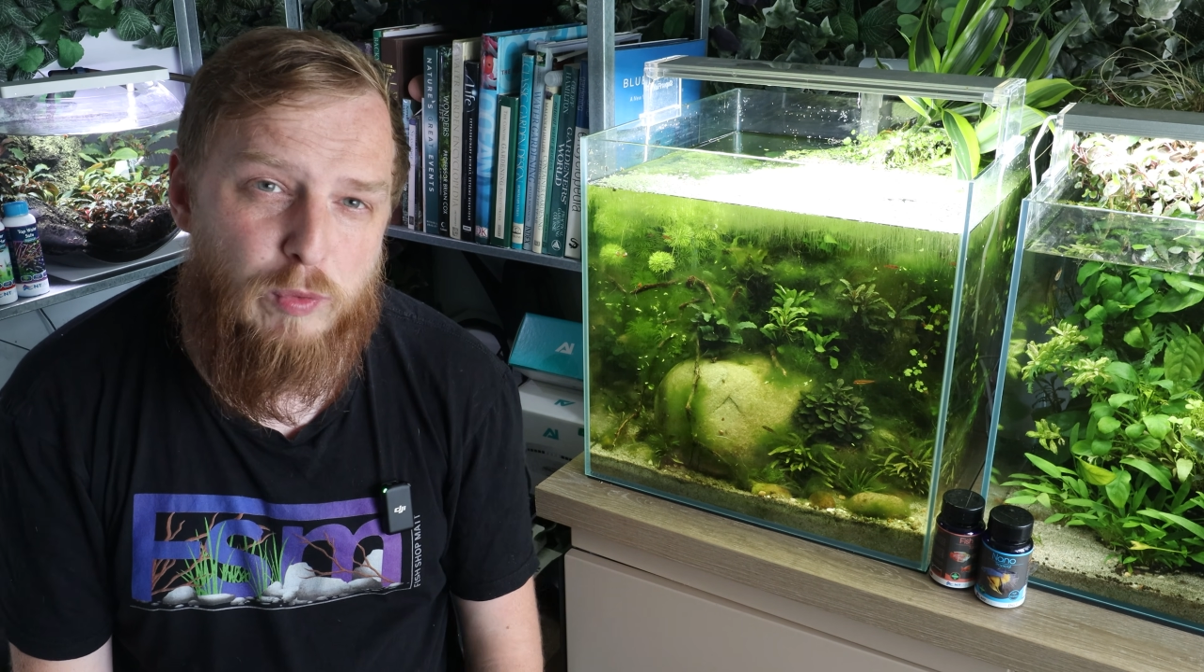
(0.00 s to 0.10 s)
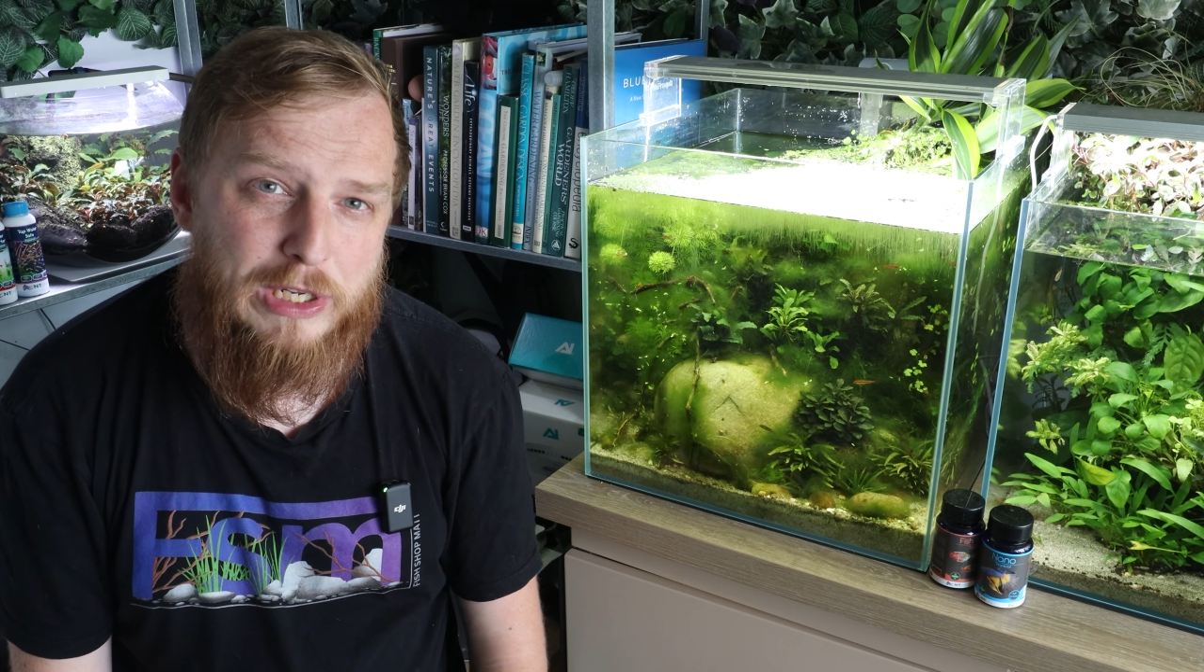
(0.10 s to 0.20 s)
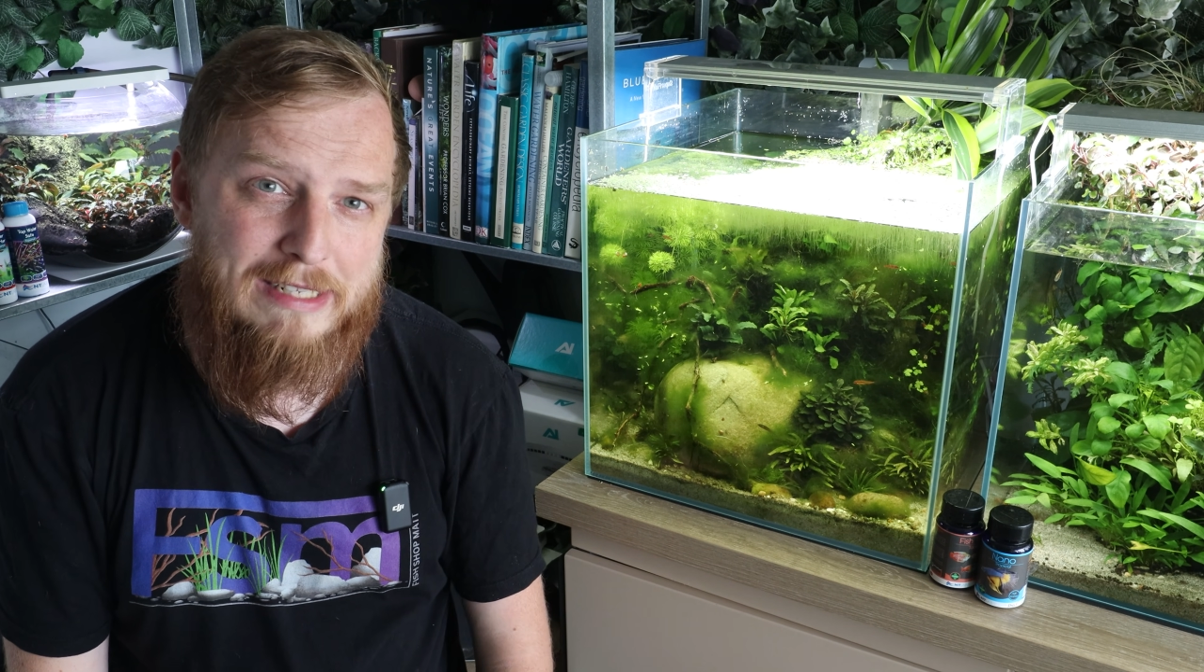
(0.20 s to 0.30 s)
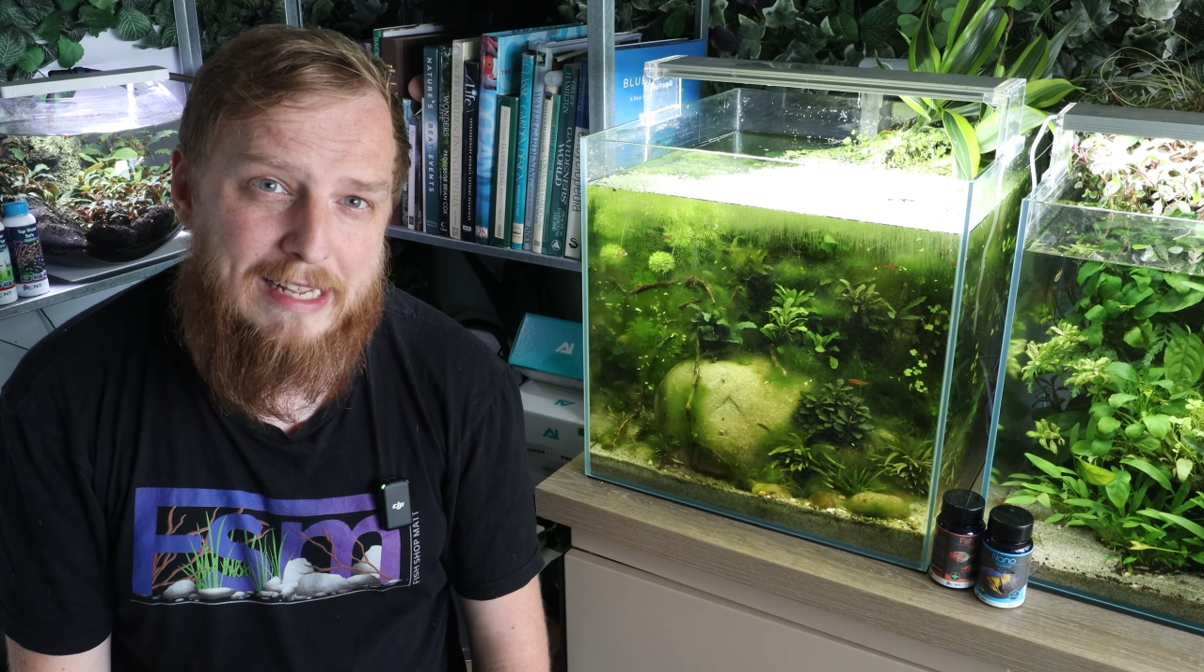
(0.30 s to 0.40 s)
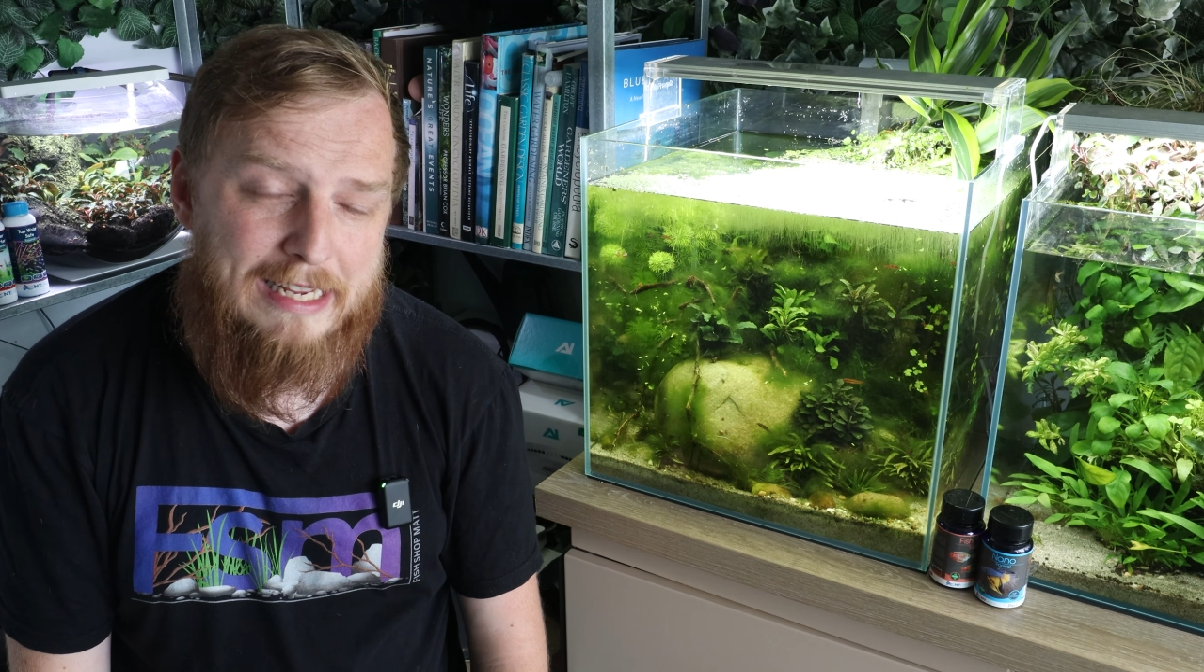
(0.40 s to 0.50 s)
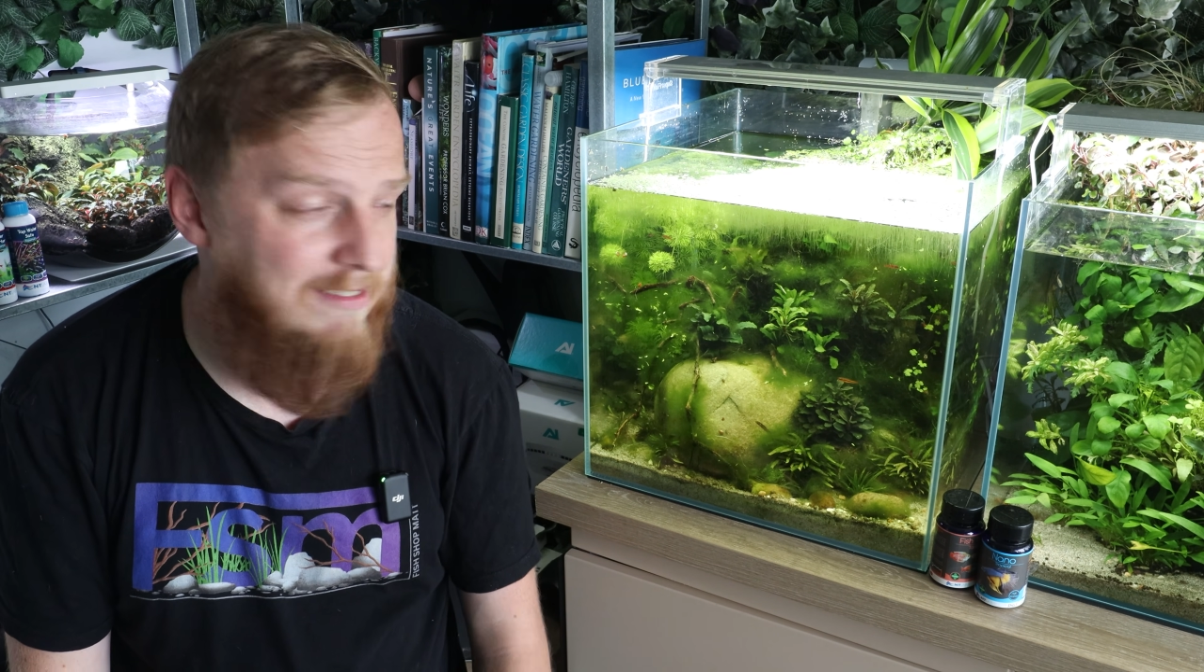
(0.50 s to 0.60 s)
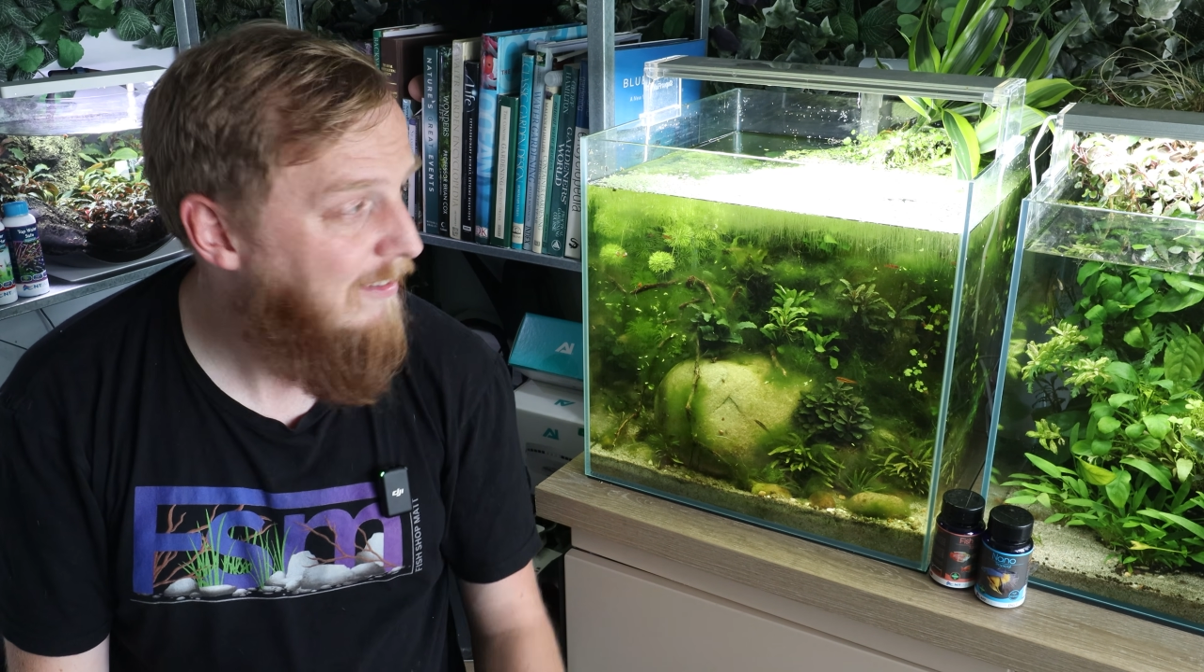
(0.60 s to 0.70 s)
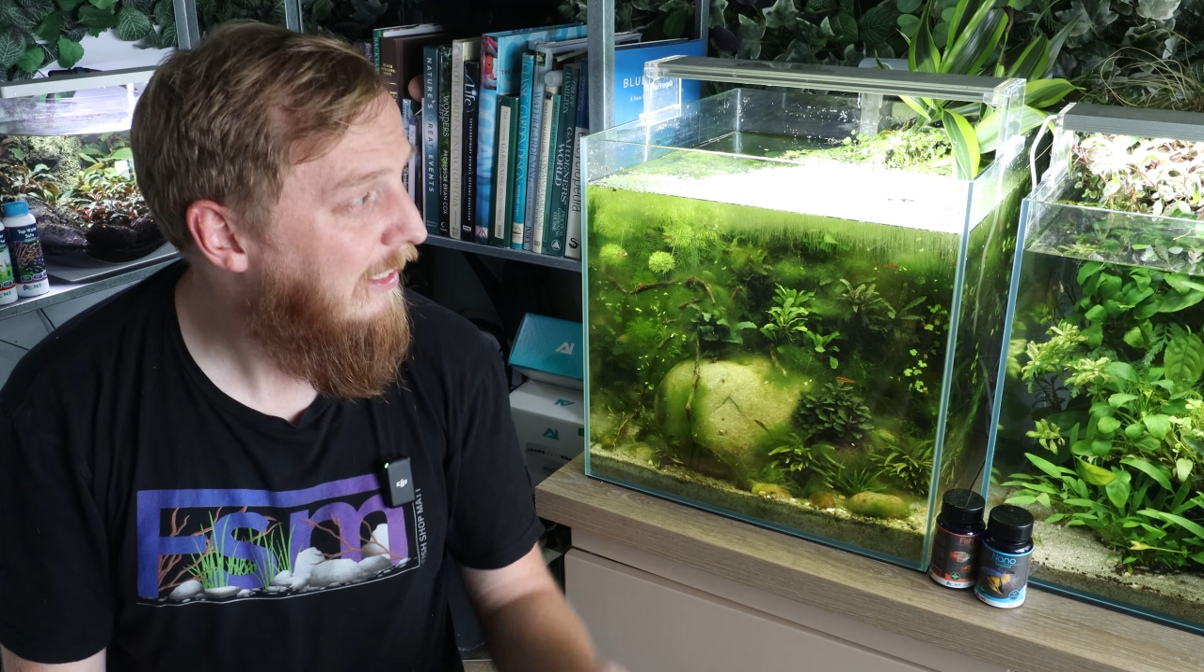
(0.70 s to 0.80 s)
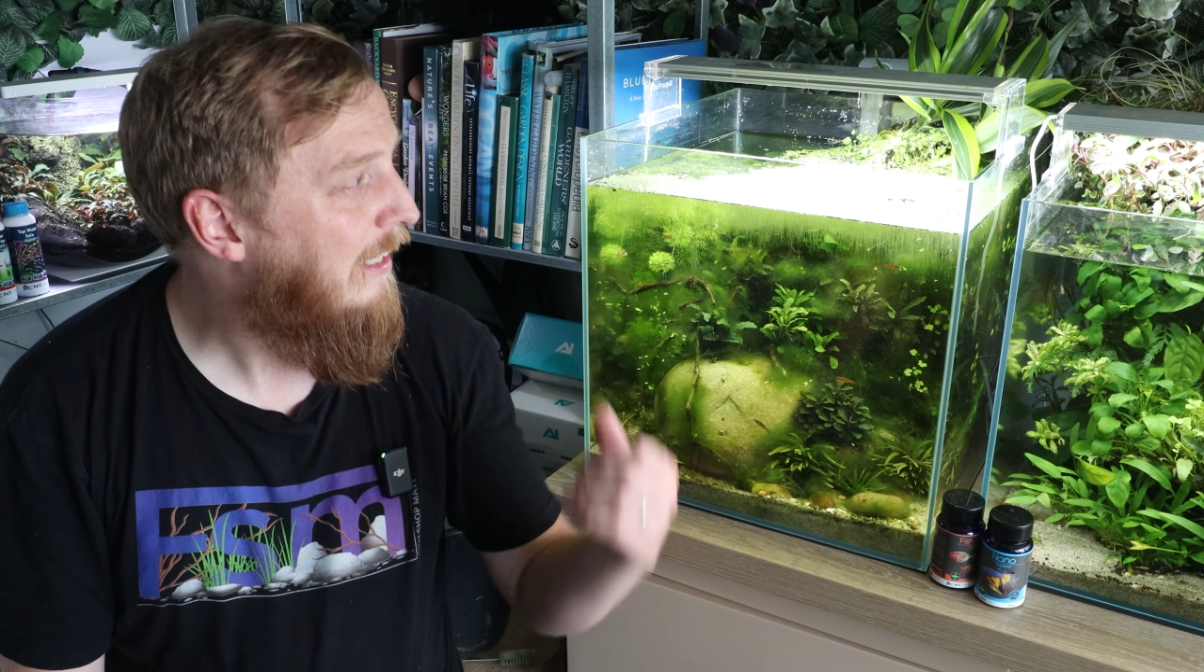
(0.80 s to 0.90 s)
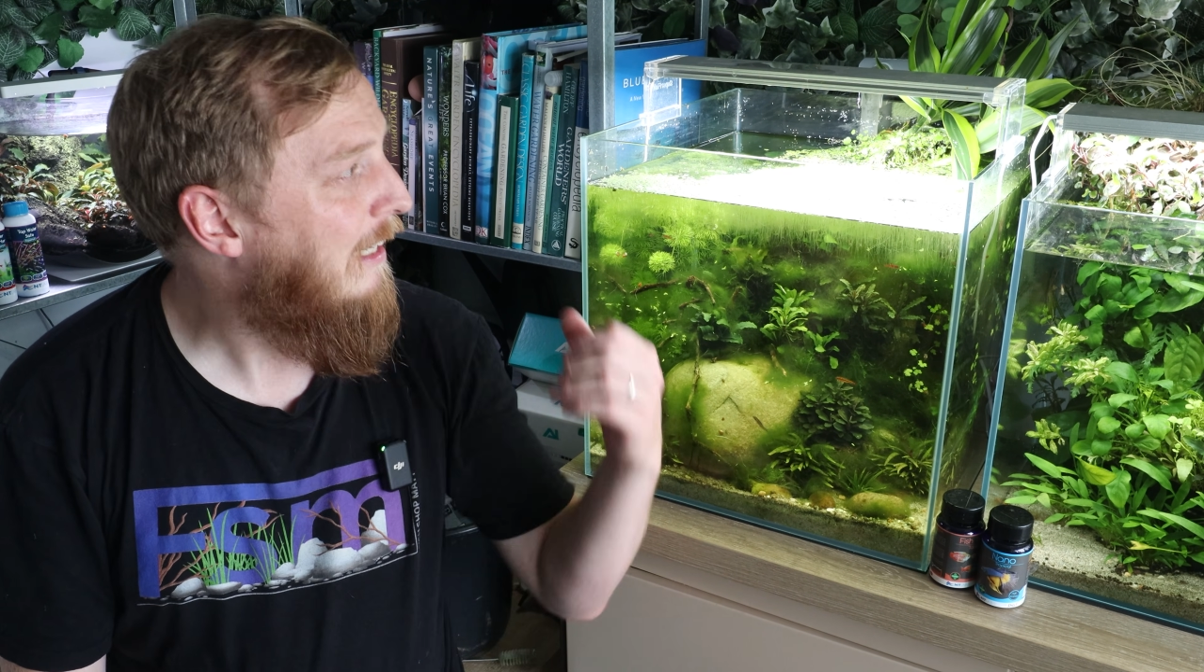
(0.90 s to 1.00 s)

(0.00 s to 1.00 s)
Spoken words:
what it takes,